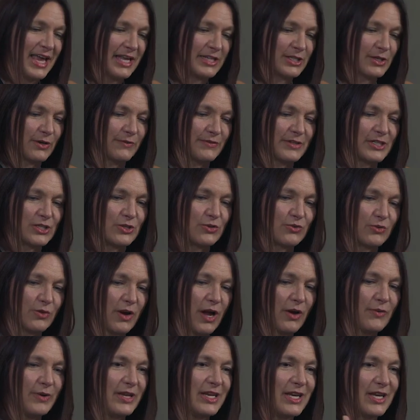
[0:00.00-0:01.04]
and so if it's
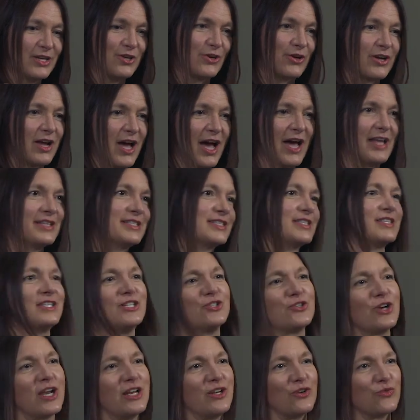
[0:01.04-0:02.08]
growing and you're constantly
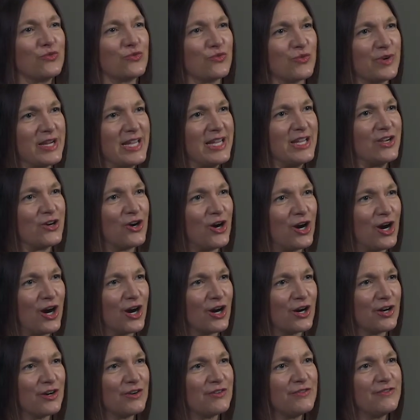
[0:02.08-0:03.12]
trying to
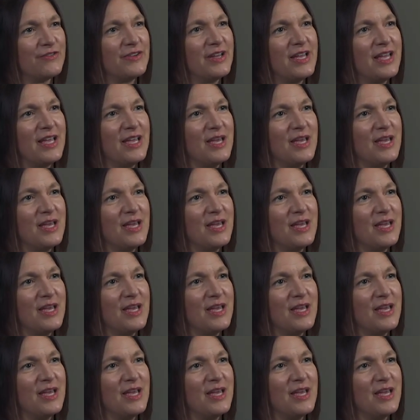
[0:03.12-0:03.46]
recarve,